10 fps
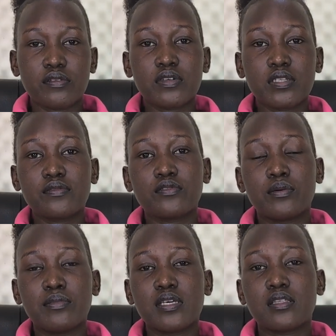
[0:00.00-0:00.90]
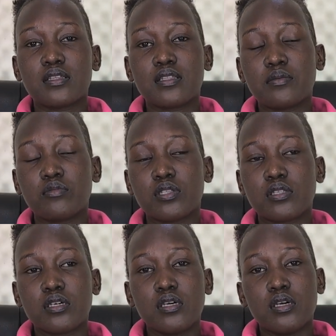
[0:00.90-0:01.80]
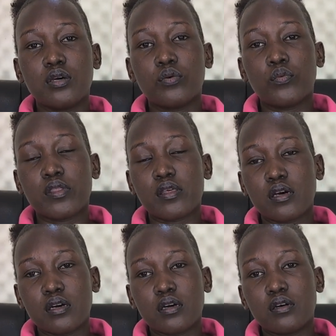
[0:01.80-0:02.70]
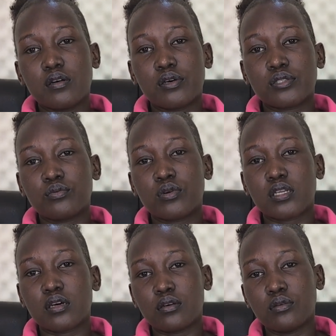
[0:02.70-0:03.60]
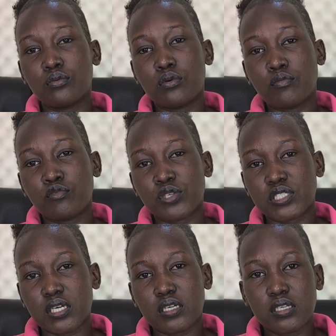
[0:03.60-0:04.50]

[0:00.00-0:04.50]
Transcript: Even if you're bathing them with hot water or warm water,